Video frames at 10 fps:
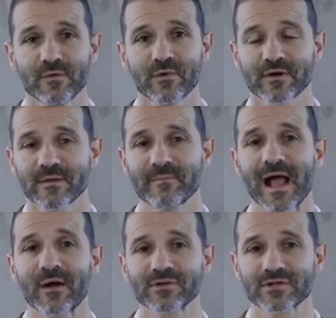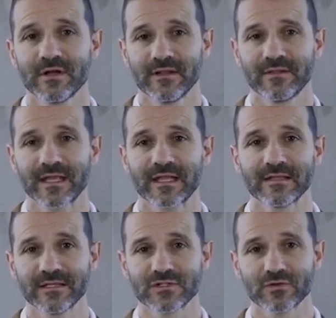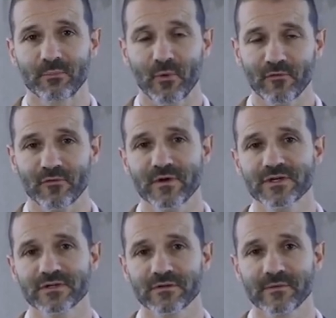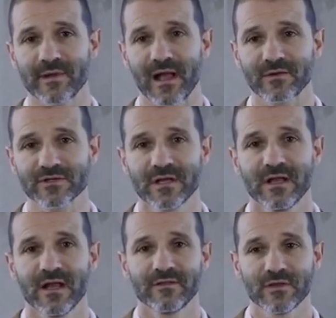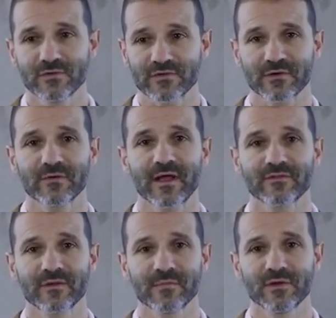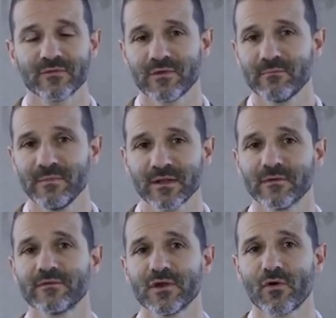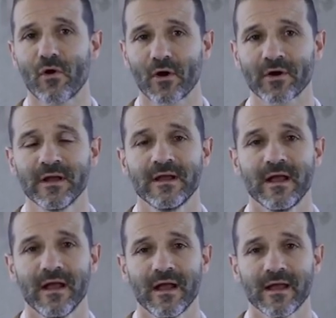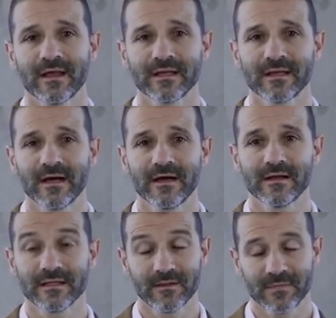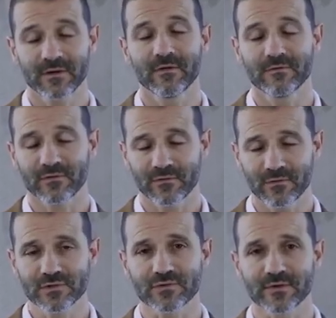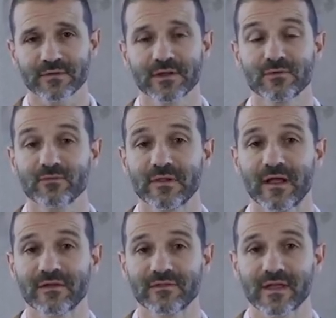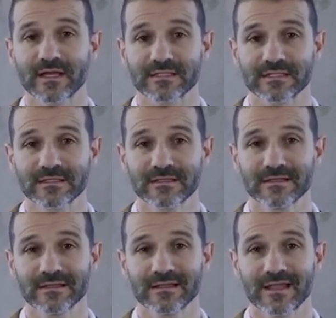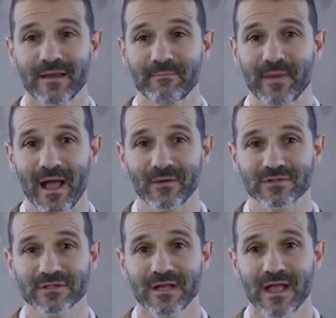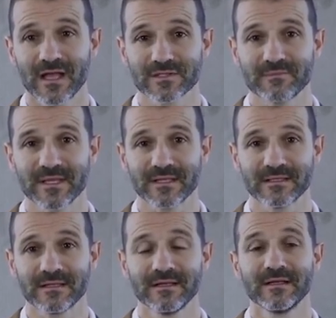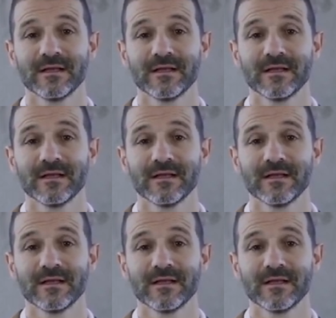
if you put in a pouch, that can lead to the perforation of the pouch, and then you sterilize them and you're in the middle of the O R and uh, in the middle of the surgery, and then you realize that that pouch has been